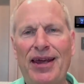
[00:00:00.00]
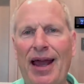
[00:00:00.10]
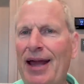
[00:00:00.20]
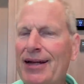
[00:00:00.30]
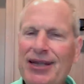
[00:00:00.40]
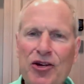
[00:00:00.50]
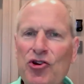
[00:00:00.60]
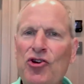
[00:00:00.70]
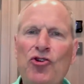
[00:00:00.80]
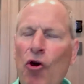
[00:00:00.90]
And it's like
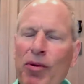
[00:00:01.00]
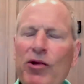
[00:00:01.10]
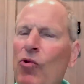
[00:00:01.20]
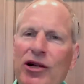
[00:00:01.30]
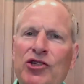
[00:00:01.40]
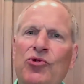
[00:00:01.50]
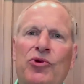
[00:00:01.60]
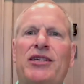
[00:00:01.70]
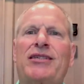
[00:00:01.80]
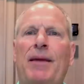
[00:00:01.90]
nobody wants to
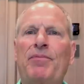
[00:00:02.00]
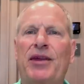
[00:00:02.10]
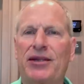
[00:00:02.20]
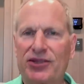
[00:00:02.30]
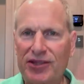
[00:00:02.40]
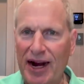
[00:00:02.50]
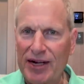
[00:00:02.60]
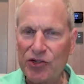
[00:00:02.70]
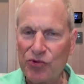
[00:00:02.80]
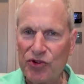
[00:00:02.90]
accept that it
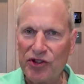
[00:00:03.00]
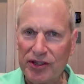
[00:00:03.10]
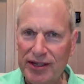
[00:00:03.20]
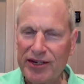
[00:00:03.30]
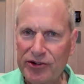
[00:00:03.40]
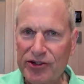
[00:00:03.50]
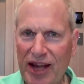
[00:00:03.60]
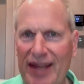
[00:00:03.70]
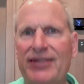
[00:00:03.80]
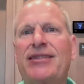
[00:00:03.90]
starts with the leader's
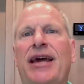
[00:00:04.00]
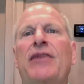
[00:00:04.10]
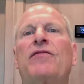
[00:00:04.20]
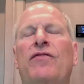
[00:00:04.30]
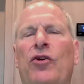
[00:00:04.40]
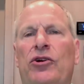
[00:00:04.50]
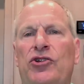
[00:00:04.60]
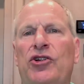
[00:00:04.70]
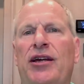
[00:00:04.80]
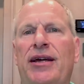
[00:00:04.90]
headset
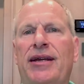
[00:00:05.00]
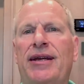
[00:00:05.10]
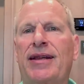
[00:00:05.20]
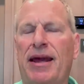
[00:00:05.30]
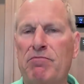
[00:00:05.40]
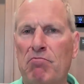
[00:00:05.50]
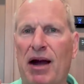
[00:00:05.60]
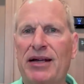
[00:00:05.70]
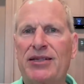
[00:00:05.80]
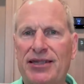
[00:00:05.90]
first. You got to get that
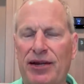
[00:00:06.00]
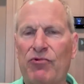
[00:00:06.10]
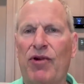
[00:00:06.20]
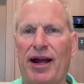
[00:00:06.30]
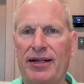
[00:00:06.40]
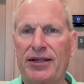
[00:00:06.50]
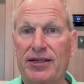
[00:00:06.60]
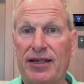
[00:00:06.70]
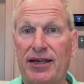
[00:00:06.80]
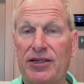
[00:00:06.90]
mindset right
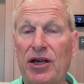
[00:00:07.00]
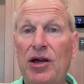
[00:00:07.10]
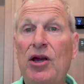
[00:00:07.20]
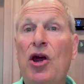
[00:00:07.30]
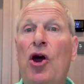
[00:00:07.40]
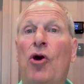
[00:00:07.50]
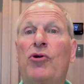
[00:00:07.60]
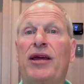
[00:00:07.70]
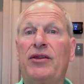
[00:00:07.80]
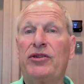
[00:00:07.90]
that says,
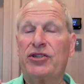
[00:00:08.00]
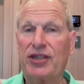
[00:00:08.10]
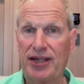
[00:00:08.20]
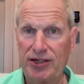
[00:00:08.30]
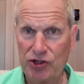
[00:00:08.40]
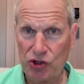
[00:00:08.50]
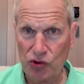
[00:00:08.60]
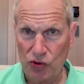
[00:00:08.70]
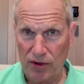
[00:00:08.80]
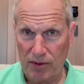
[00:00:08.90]
okay, this is
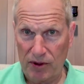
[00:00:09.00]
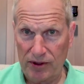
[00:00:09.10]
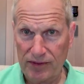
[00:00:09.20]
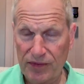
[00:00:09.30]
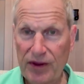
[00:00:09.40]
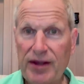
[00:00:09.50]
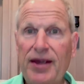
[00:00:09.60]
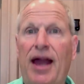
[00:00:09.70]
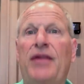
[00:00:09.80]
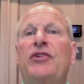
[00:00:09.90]
doable,
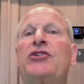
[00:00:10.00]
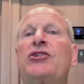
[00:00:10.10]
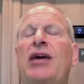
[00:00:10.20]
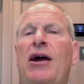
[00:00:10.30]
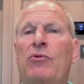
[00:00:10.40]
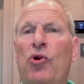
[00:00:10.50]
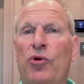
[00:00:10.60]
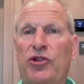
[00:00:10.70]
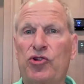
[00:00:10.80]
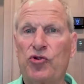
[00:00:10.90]
and this is how I'm
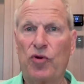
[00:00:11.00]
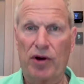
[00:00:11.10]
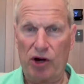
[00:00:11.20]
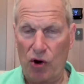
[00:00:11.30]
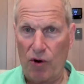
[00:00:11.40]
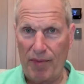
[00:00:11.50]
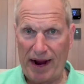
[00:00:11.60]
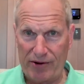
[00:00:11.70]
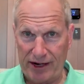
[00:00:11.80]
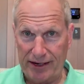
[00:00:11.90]
going to do go
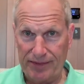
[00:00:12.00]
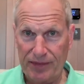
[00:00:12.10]
about it.